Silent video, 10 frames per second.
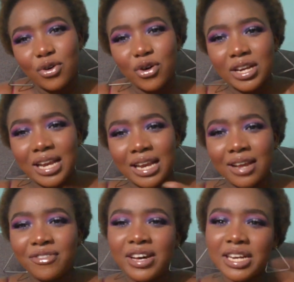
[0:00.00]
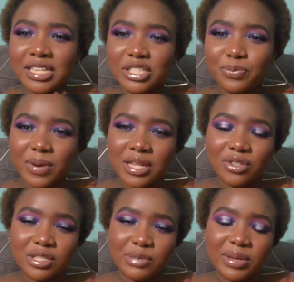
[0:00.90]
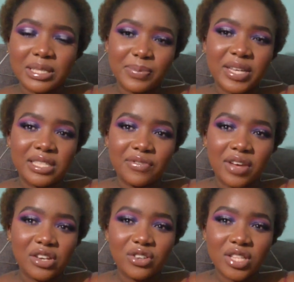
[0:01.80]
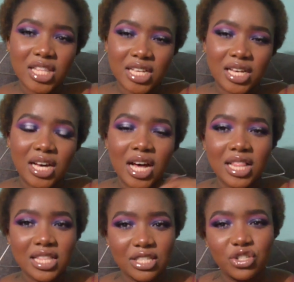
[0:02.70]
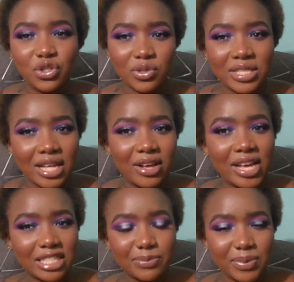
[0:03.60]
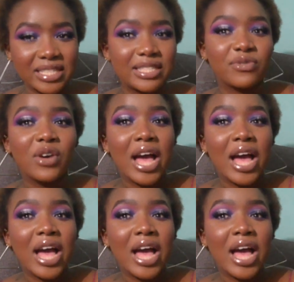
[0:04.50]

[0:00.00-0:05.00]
on an average person's perspective i don't think these shoes are expensive